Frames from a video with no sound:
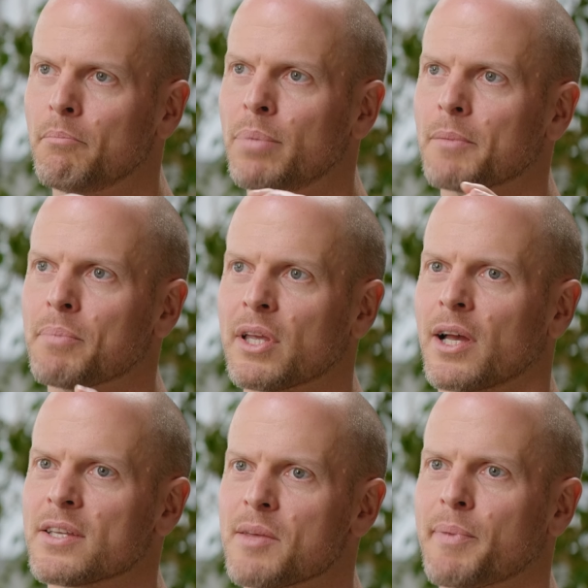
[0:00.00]
But
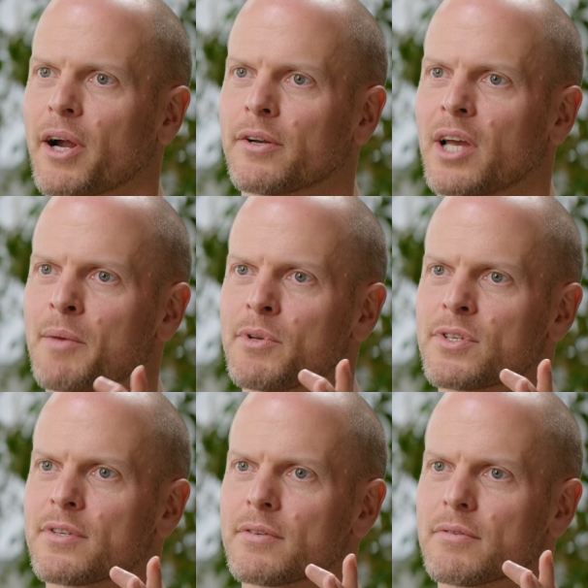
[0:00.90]
because the paradigm
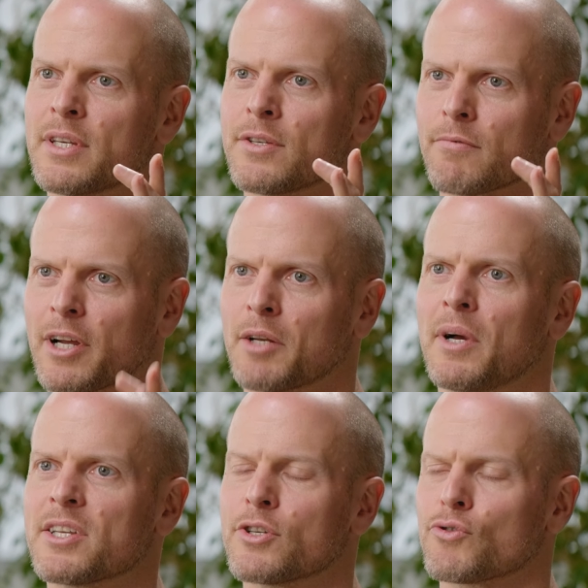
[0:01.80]
is is randomized